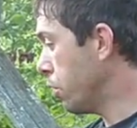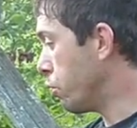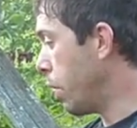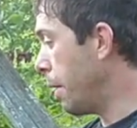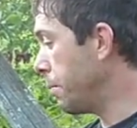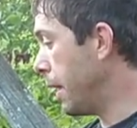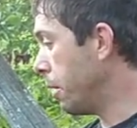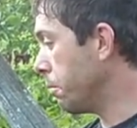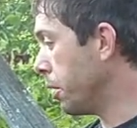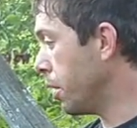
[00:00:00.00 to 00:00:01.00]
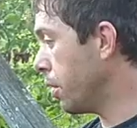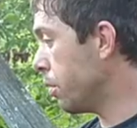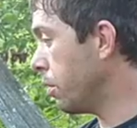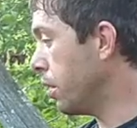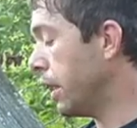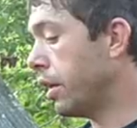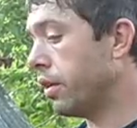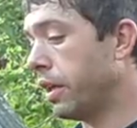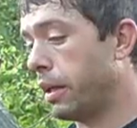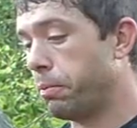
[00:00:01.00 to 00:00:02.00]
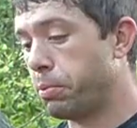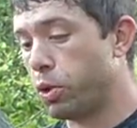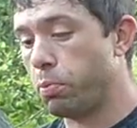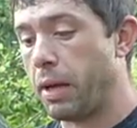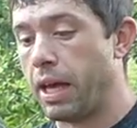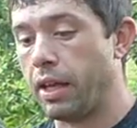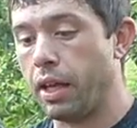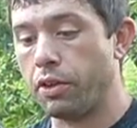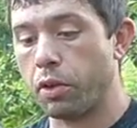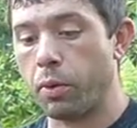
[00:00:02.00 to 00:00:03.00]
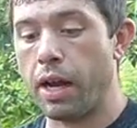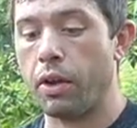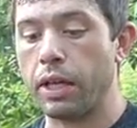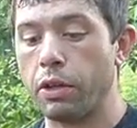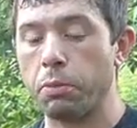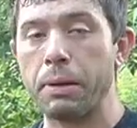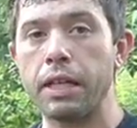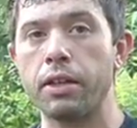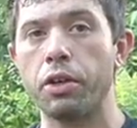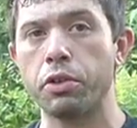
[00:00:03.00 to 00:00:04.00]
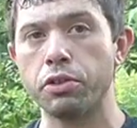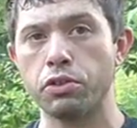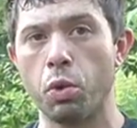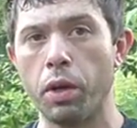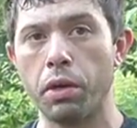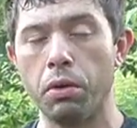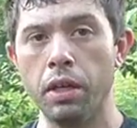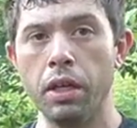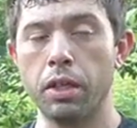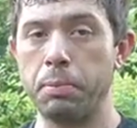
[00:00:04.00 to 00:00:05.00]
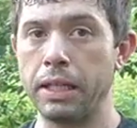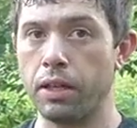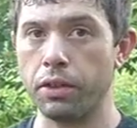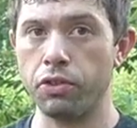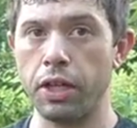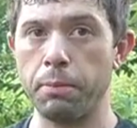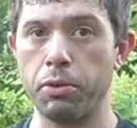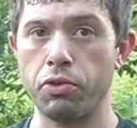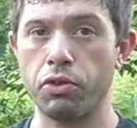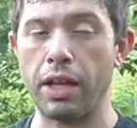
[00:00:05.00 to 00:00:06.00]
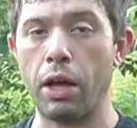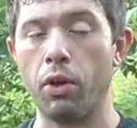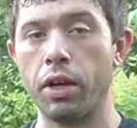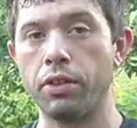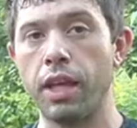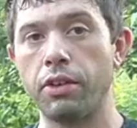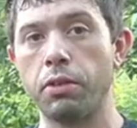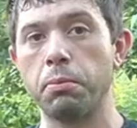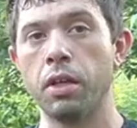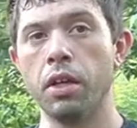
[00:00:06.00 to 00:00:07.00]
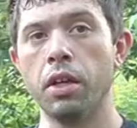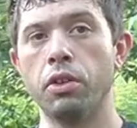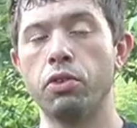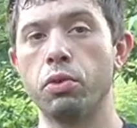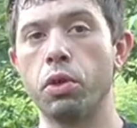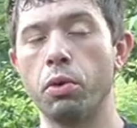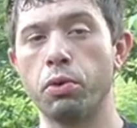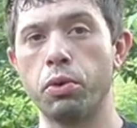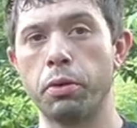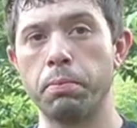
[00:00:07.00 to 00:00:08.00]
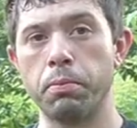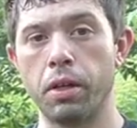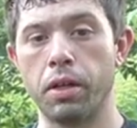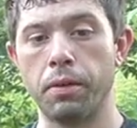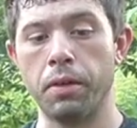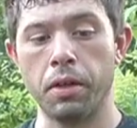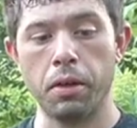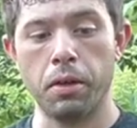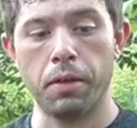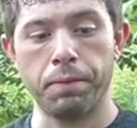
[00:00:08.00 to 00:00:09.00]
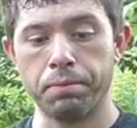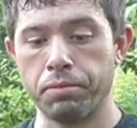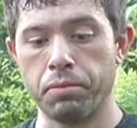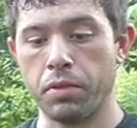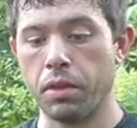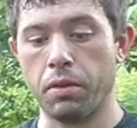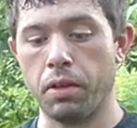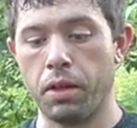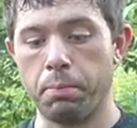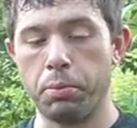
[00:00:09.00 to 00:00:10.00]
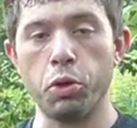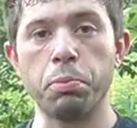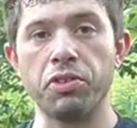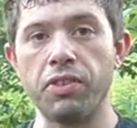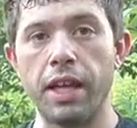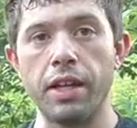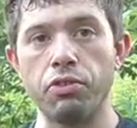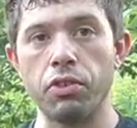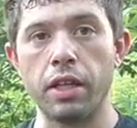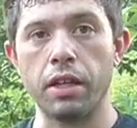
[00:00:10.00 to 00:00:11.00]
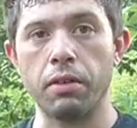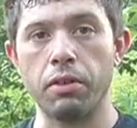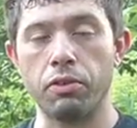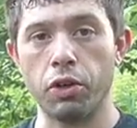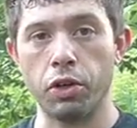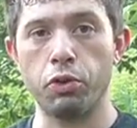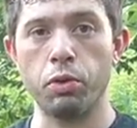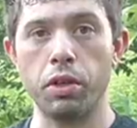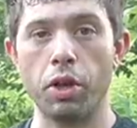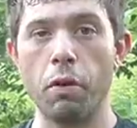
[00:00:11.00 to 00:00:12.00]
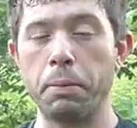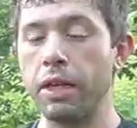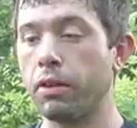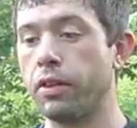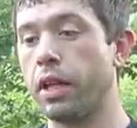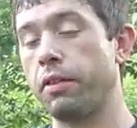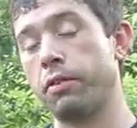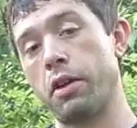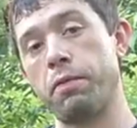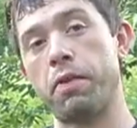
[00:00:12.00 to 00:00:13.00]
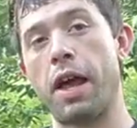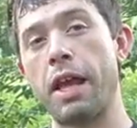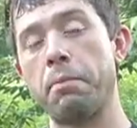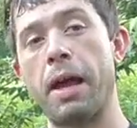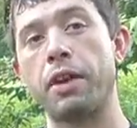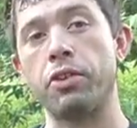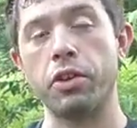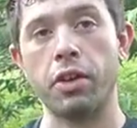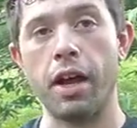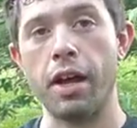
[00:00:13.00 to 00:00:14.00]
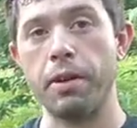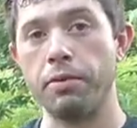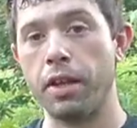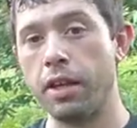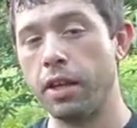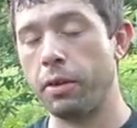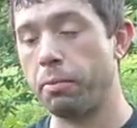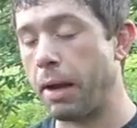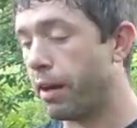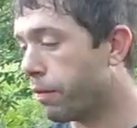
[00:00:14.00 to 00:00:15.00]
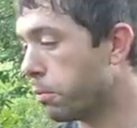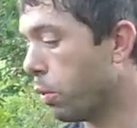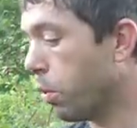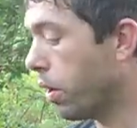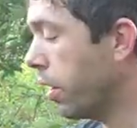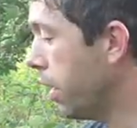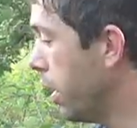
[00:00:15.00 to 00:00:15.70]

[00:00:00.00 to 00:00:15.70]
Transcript: drop down below, and, and pupate in the ground. Now, depending on your soil, depending on the temperatures, how long it takes them to go through their uh, uh, pupa stage and then turn into an adult beetle, and then they're flying back to your hives. Hey, back for more.